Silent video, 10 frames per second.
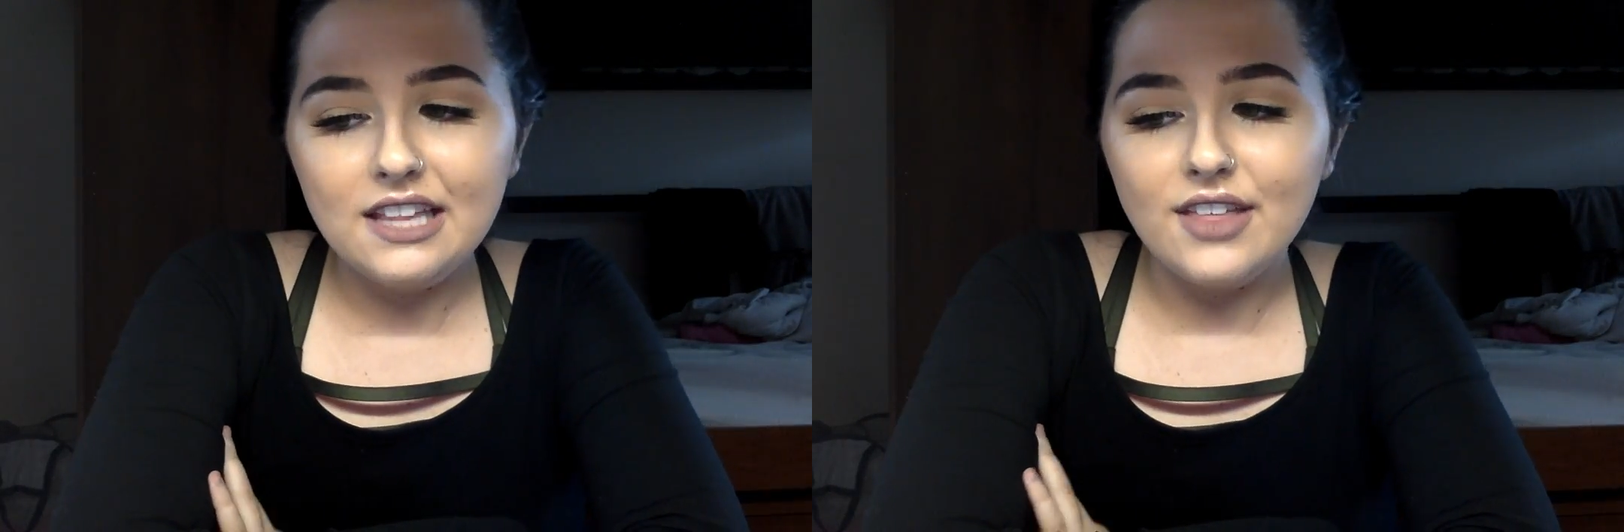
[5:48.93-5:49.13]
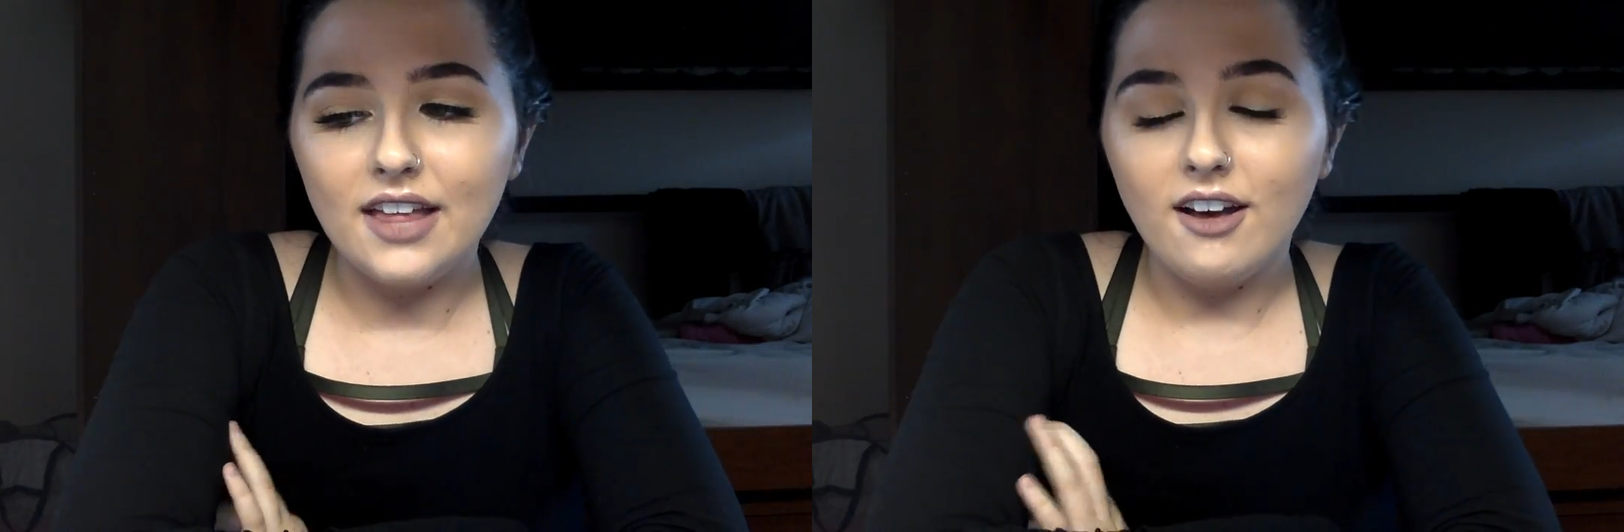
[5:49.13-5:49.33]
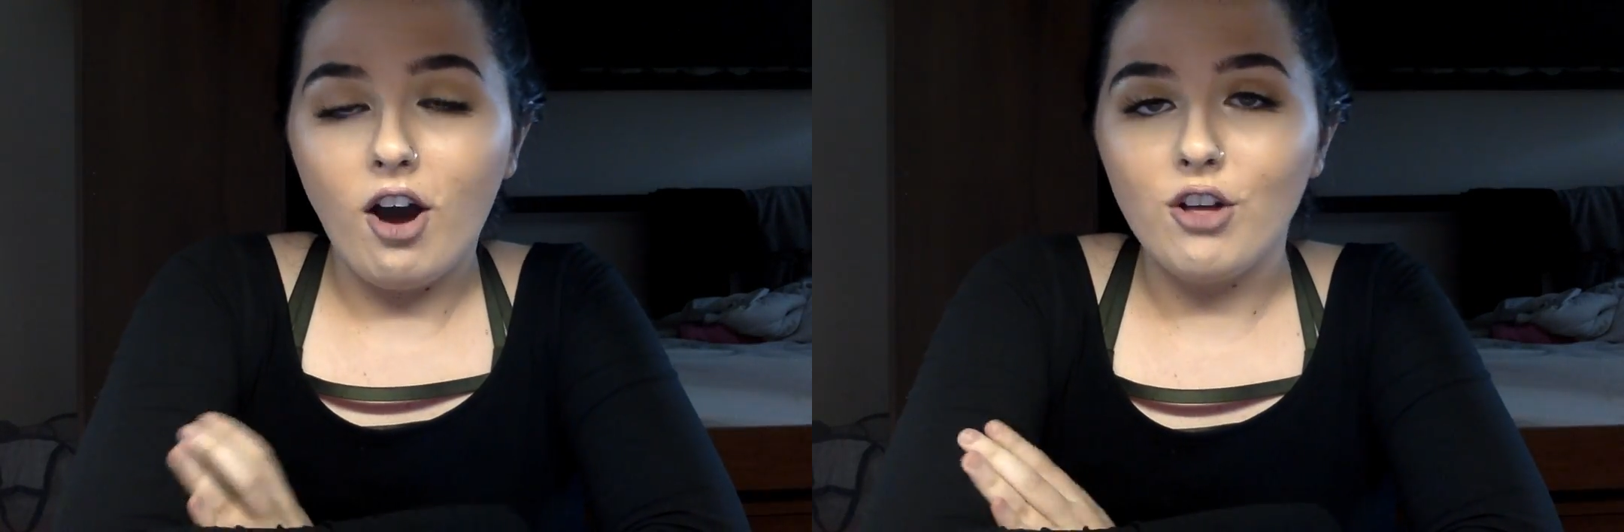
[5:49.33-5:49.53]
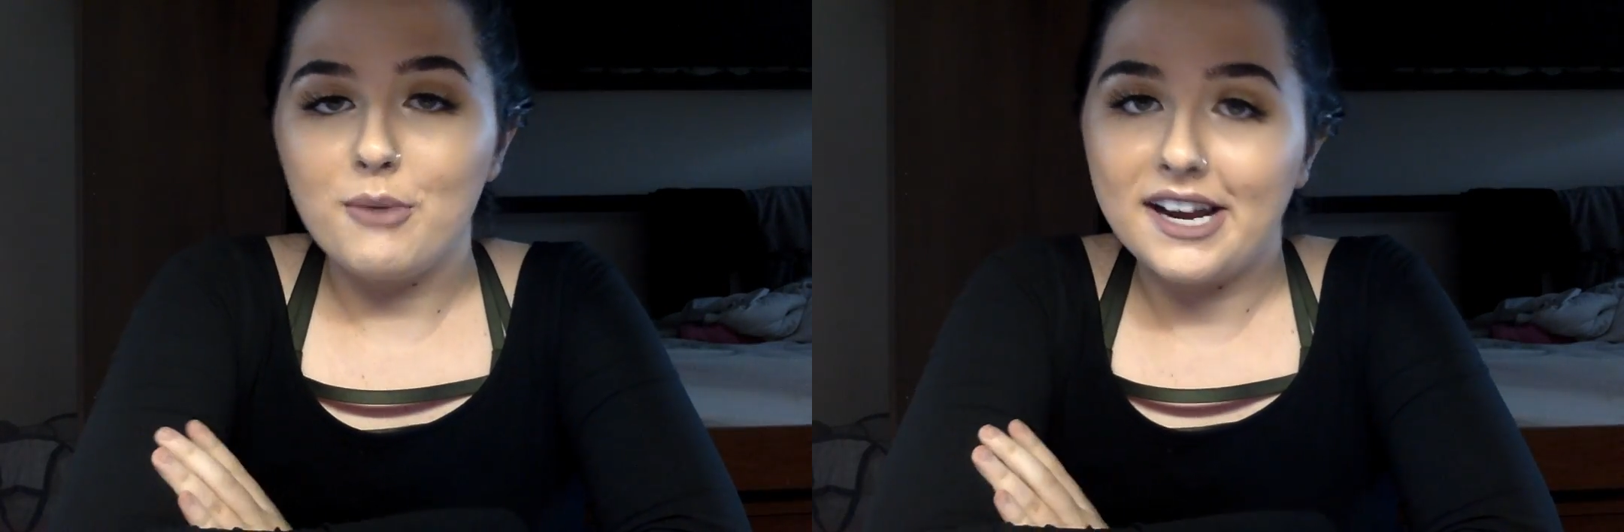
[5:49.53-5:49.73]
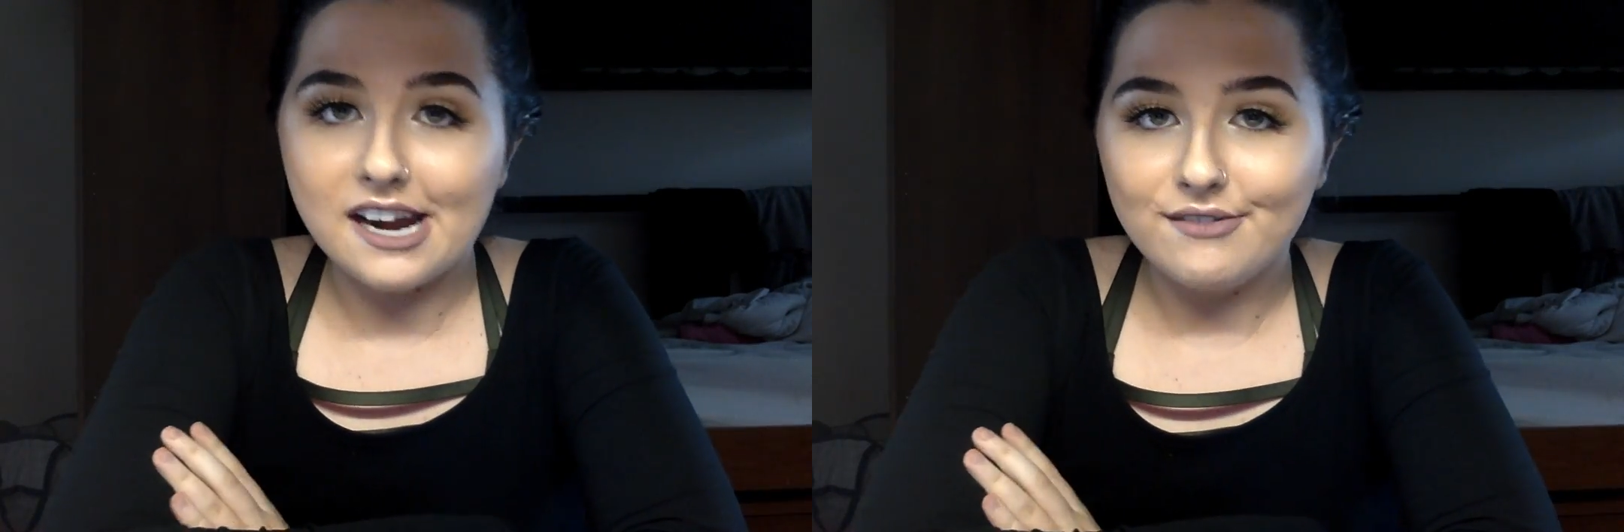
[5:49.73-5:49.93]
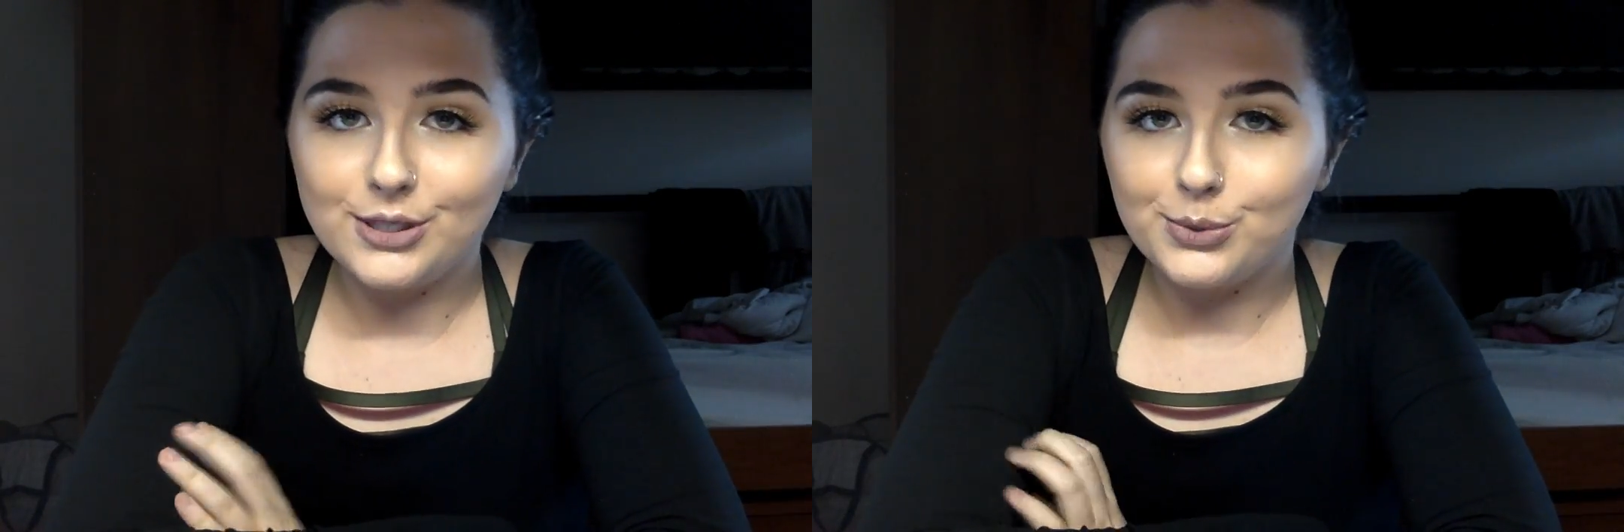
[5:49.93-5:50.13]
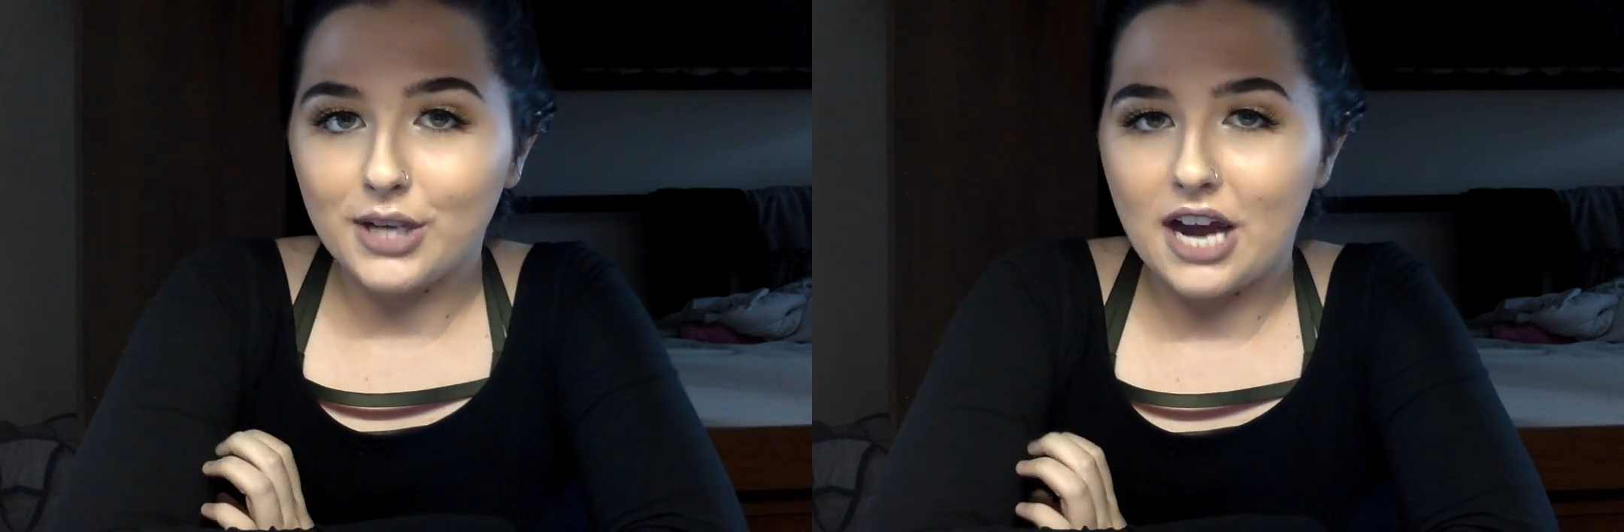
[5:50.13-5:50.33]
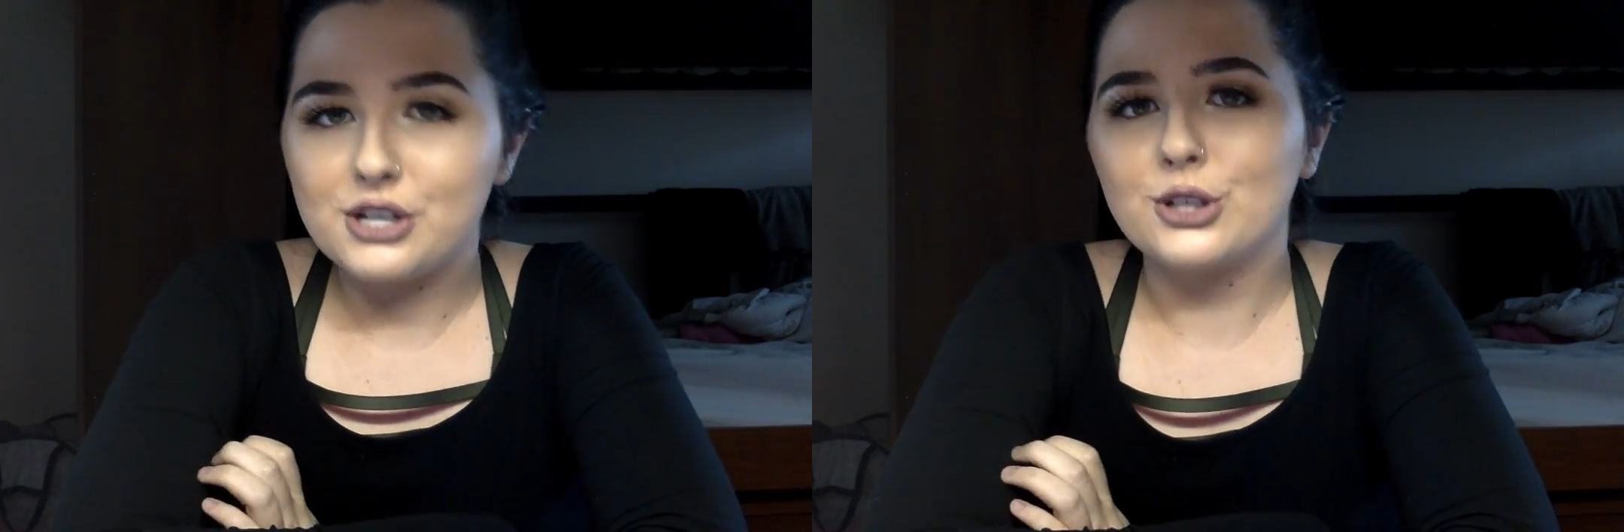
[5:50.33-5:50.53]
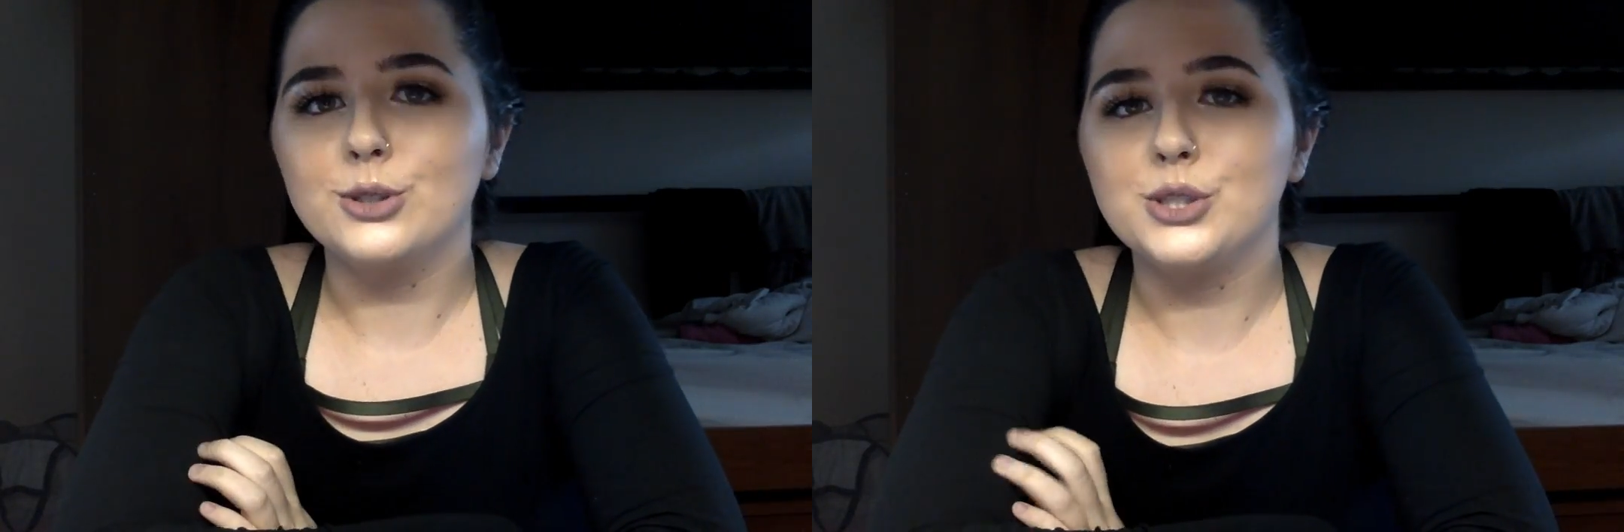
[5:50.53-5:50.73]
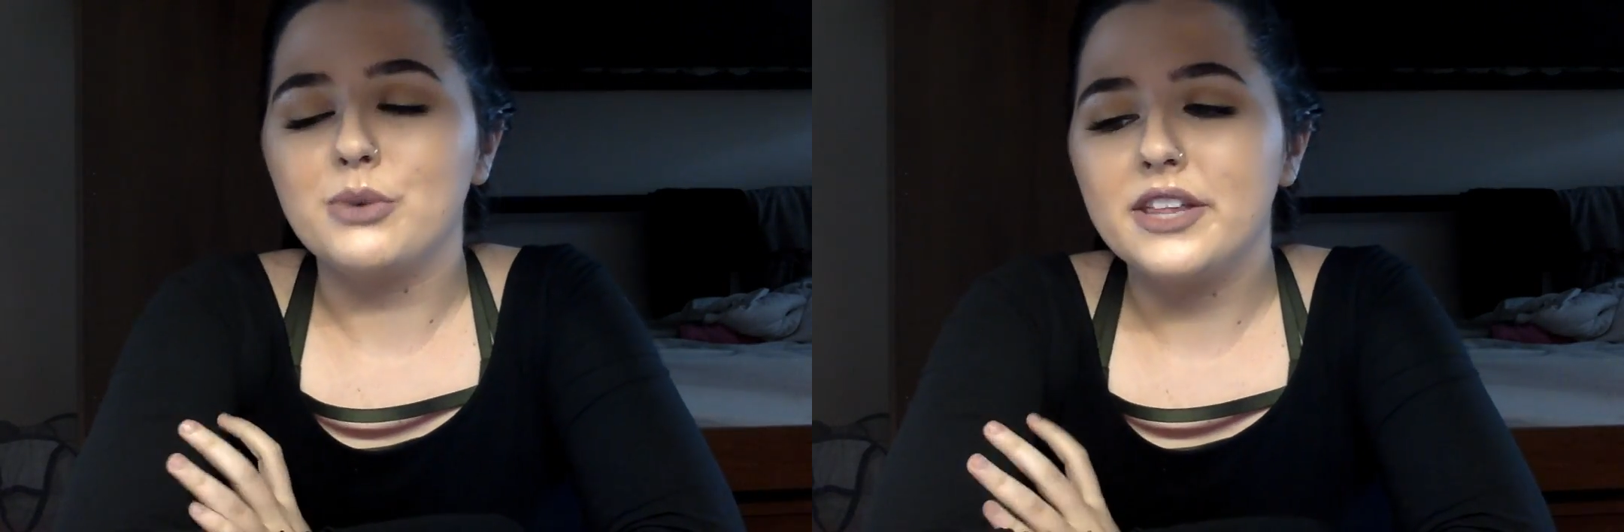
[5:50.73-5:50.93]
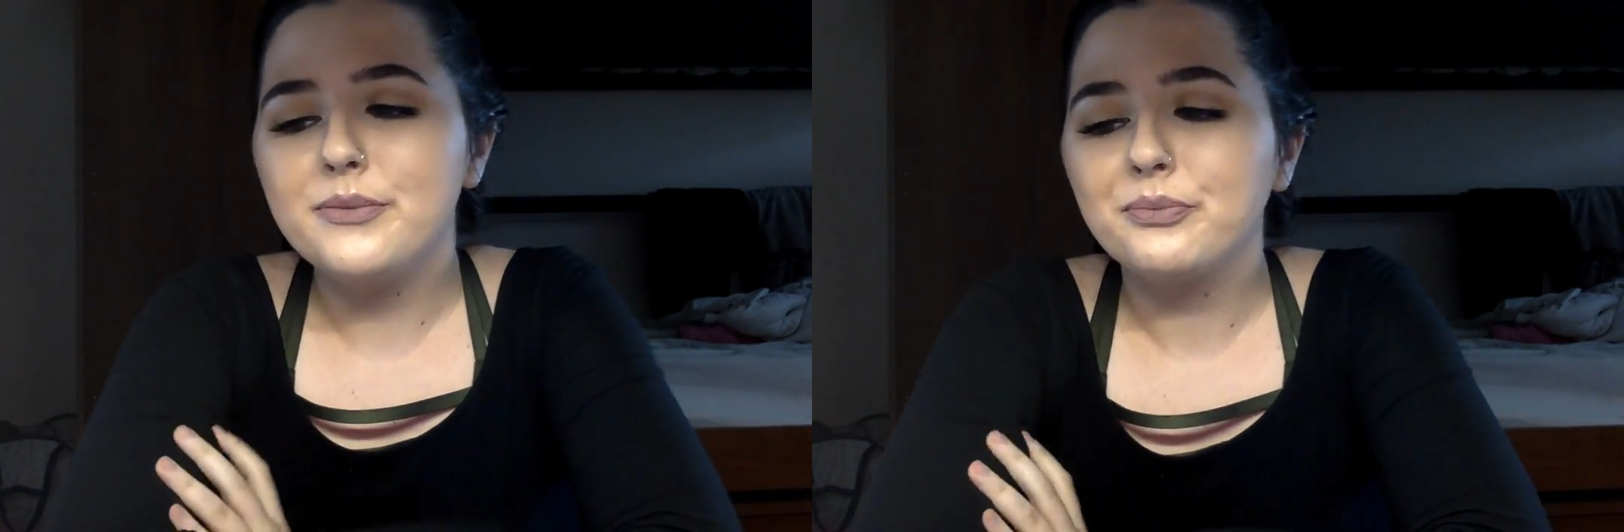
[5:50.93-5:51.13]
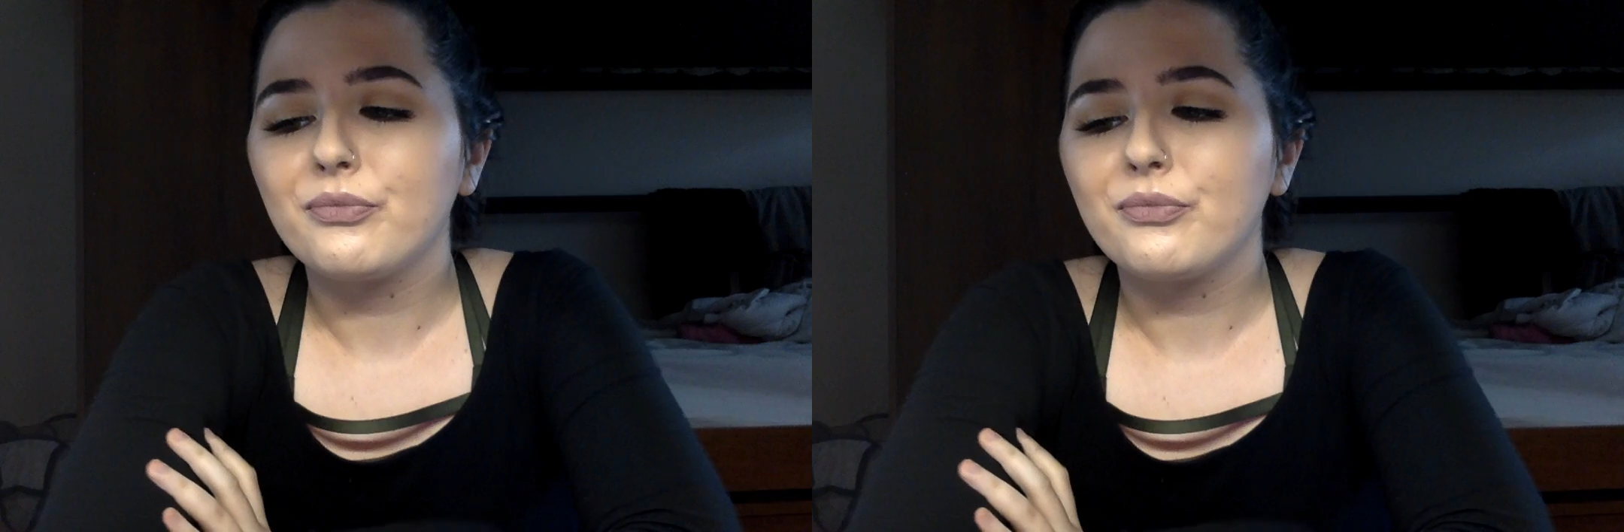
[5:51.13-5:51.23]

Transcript: that all of my guy friends were kind of close with.